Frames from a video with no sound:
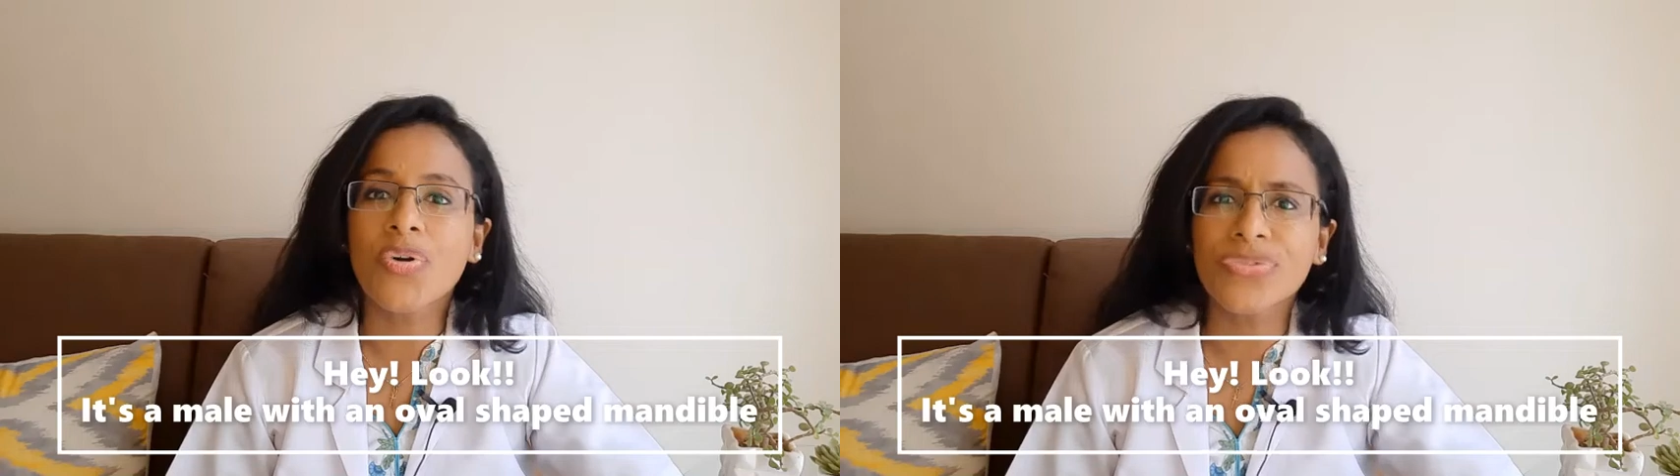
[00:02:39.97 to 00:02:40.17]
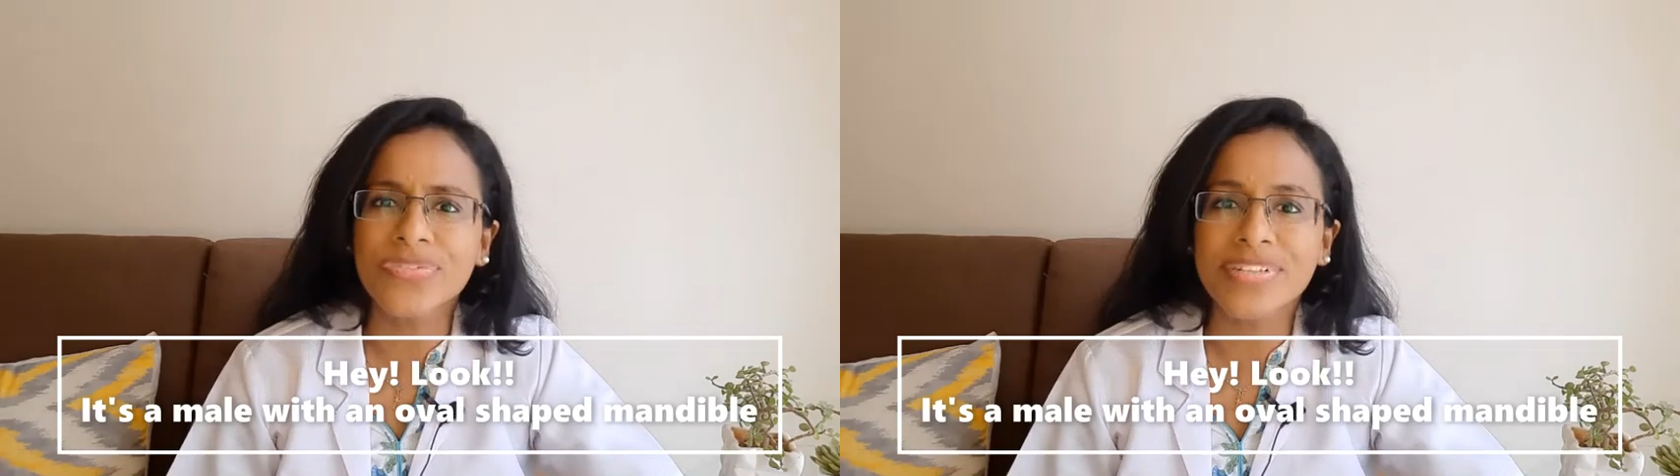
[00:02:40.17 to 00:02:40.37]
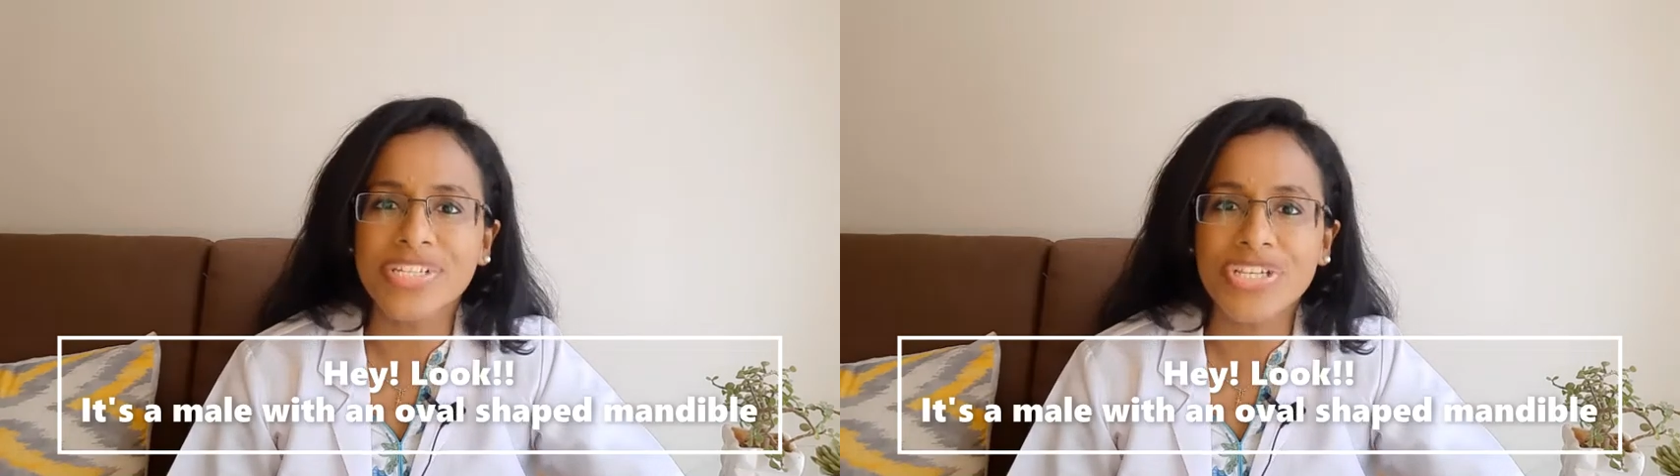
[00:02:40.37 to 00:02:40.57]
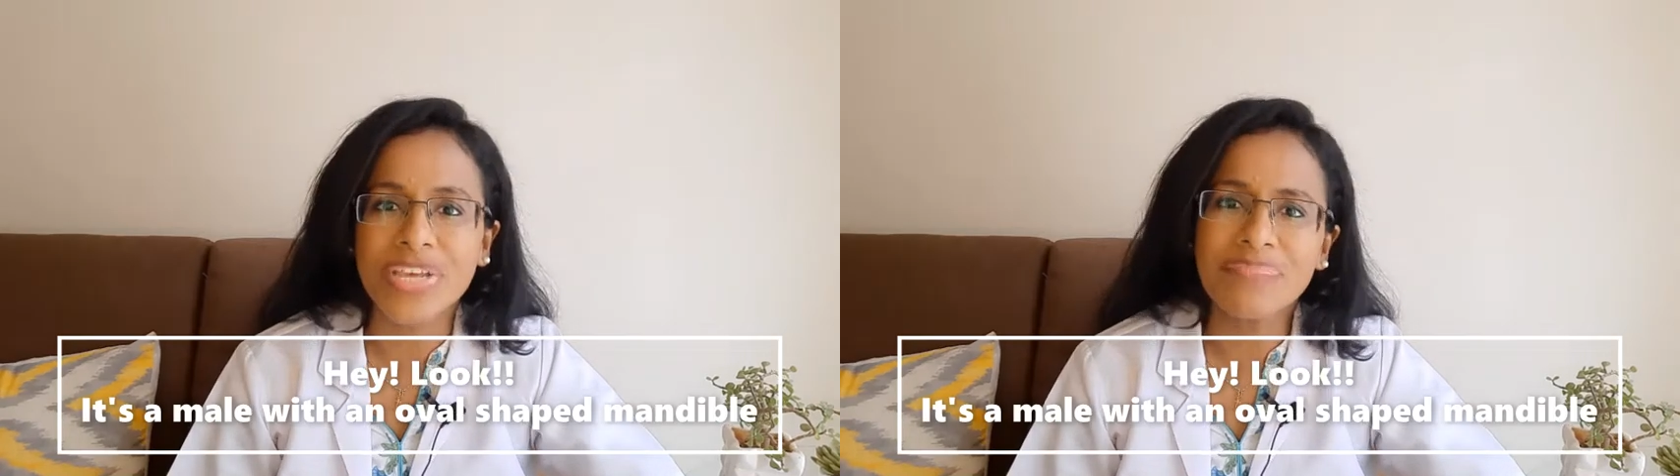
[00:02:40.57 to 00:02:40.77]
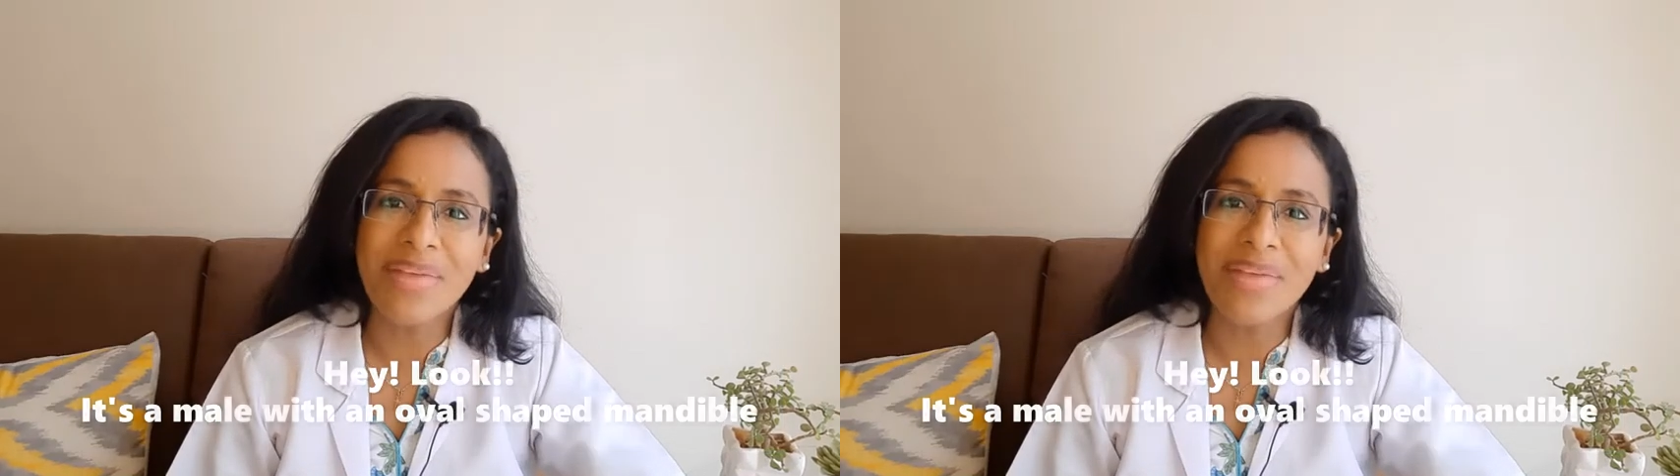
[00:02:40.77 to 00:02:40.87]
oval-shaped